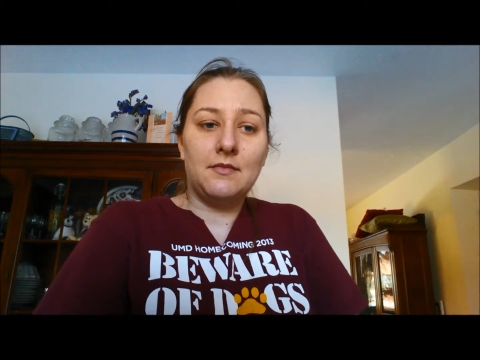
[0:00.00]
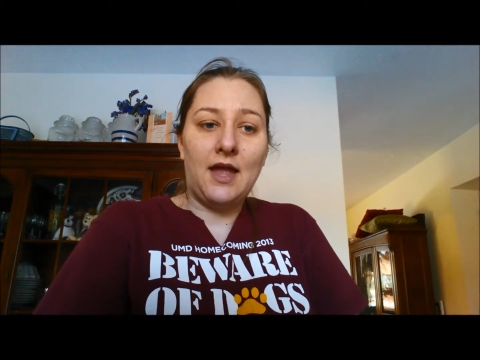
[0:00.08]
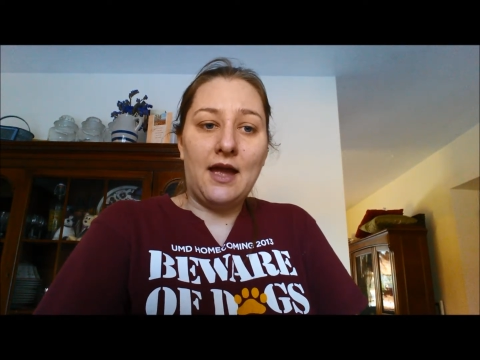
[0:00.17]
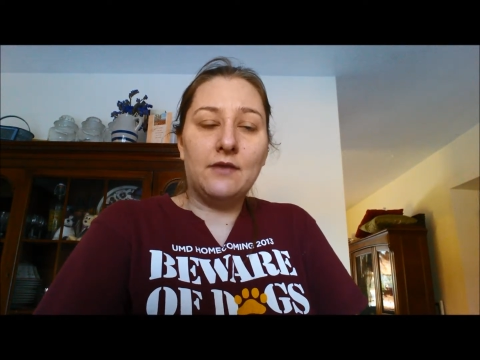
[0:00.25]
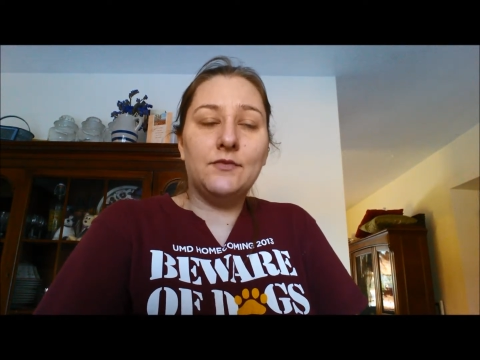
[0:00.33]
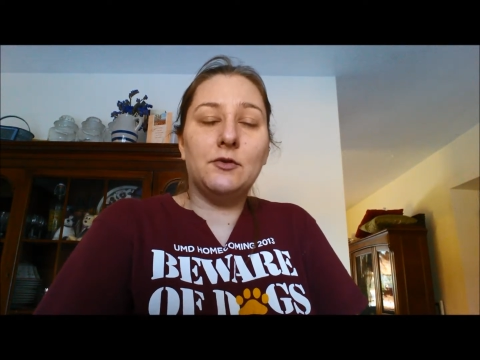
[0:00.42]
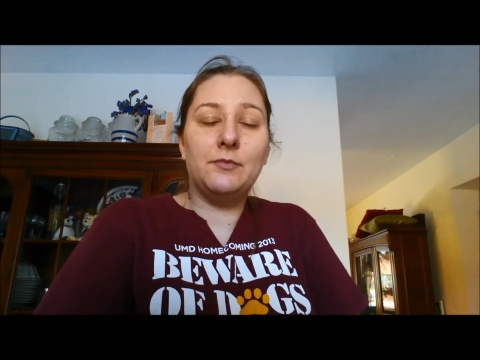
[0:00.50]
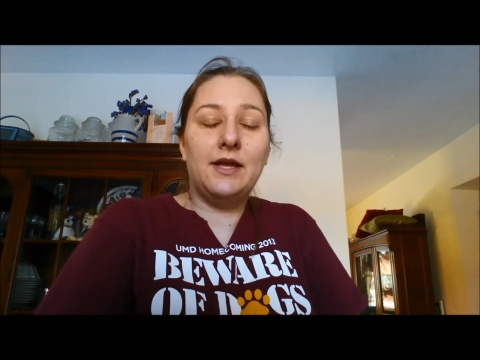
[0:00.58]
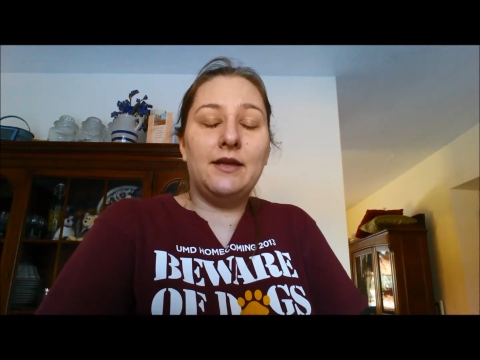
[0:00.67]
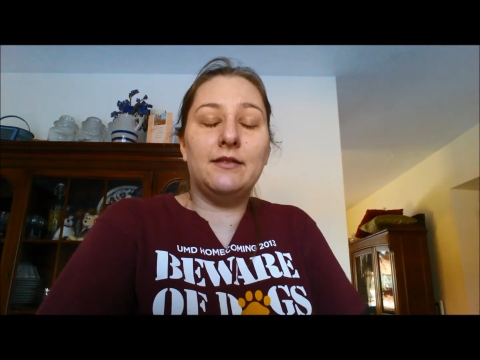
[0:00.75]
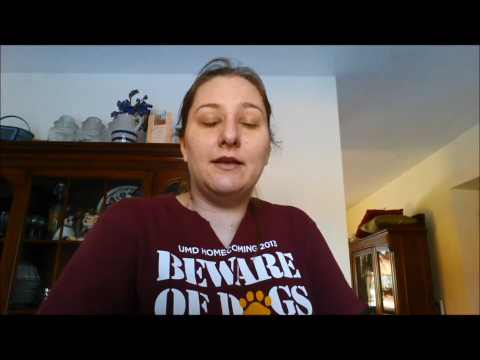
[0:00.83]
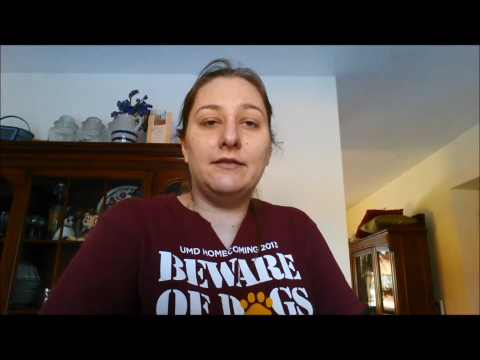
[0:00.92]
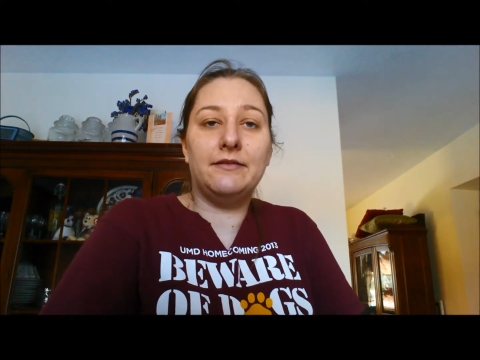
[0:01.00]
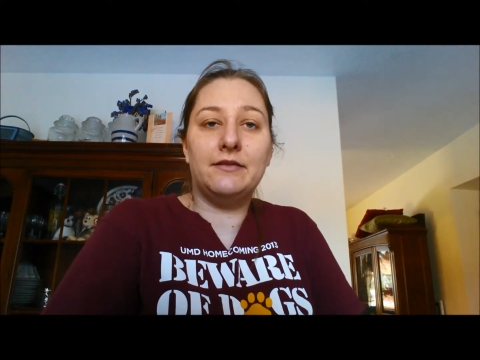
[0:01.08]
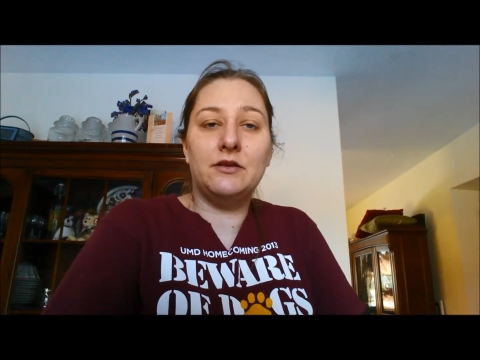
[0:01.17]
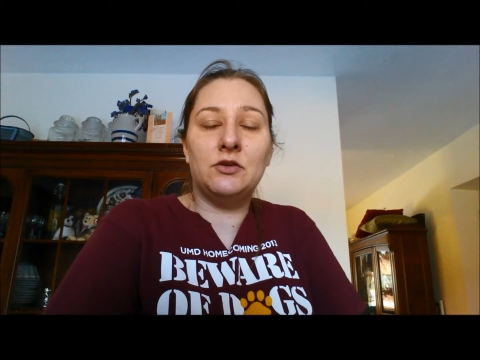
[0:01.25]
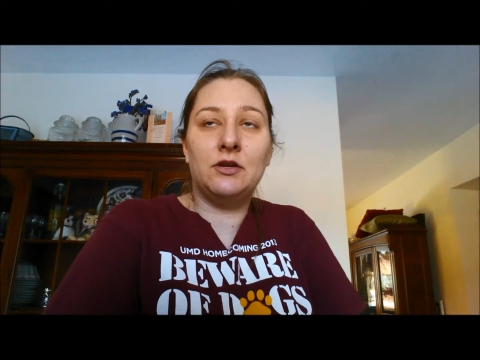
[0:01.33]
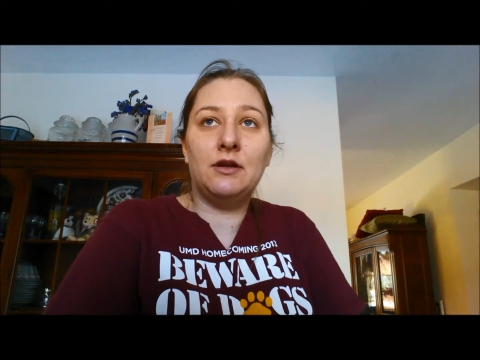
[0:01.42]
After making that
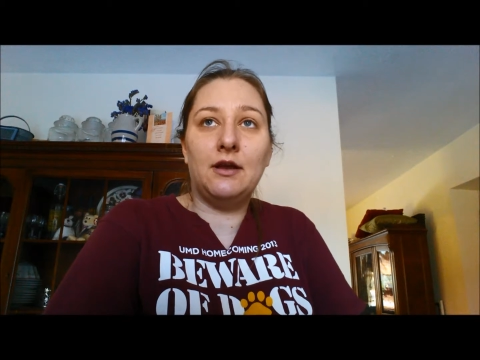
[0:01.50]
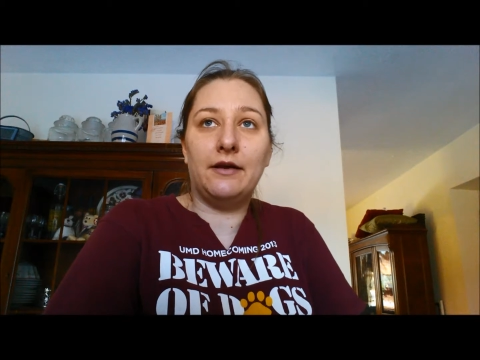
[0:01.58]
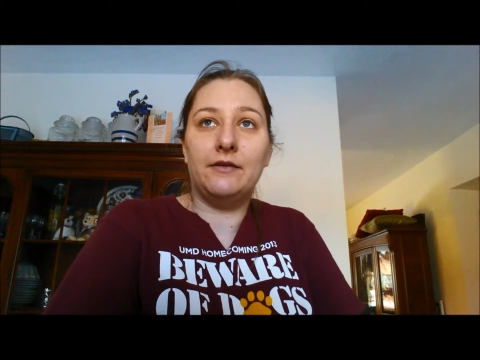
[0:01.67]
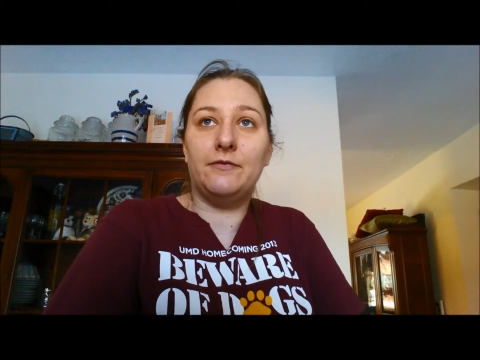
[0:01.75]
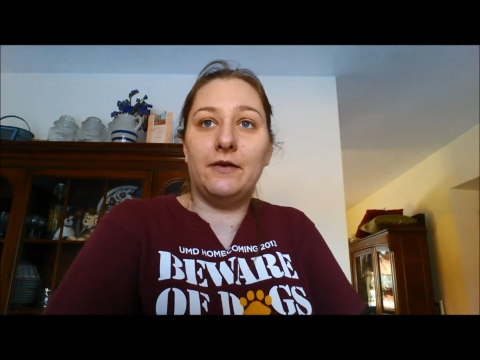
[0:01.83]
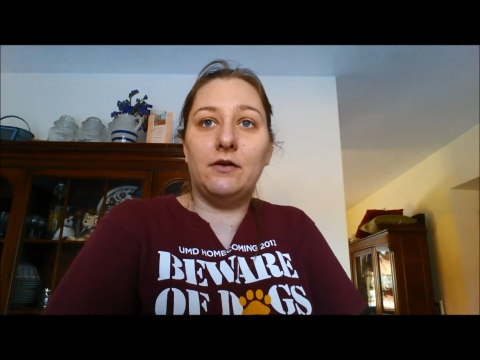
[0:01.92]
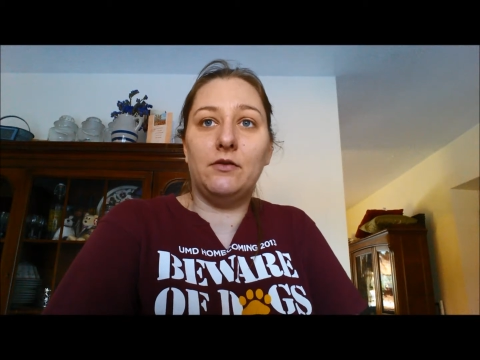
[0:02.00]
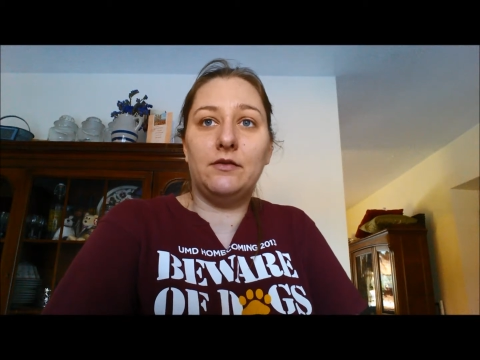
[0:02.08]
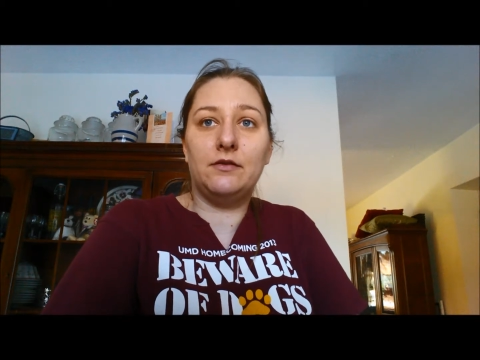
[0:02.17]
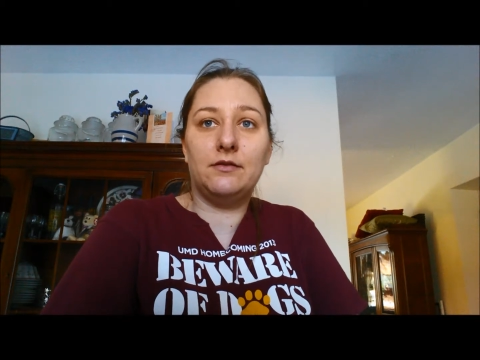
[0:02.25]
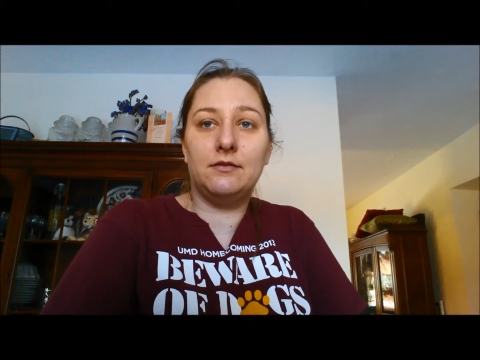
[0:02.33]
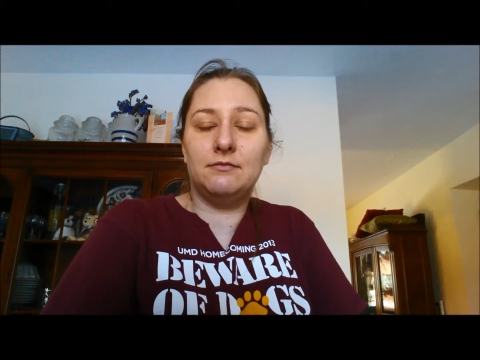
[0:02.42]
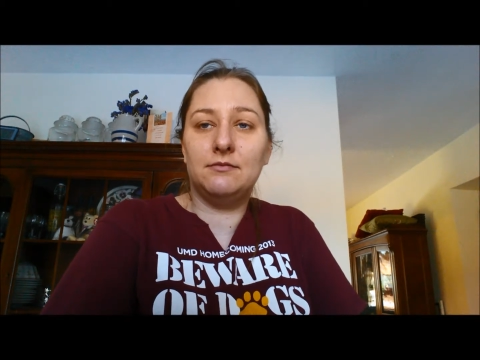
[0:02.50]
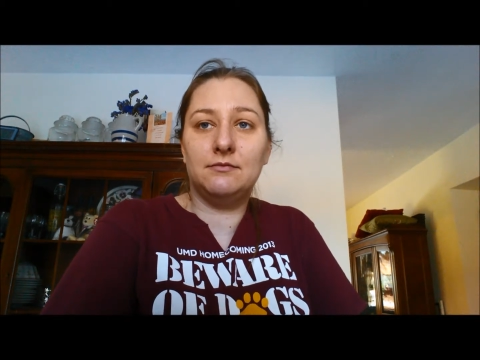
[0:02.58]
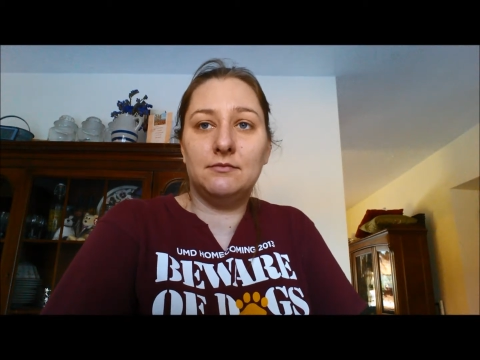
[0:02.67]
decision, I felt